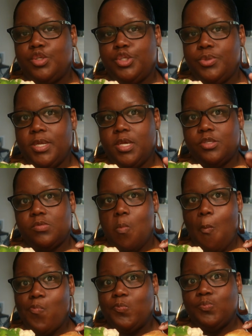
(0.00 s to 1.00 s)
2 days.
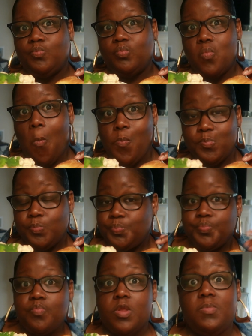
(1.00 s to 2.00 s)

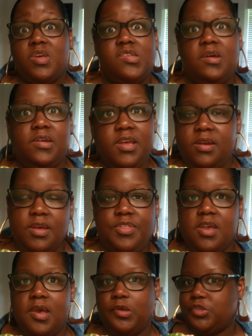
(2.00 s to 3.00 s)
Because I'll eat
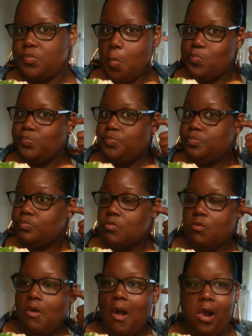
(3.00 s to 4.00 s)
nothing else.
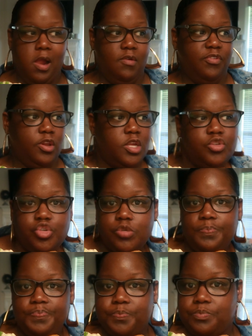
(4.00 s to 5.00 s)
I'll have it for lunch.
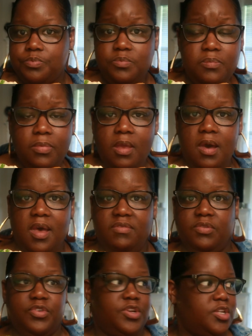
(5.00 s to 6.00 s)
I'll
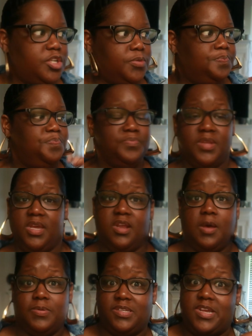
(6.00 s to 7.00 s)
have it for dinner. Eat a
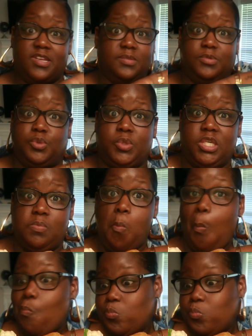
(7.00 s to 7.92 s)
couple snacks in between,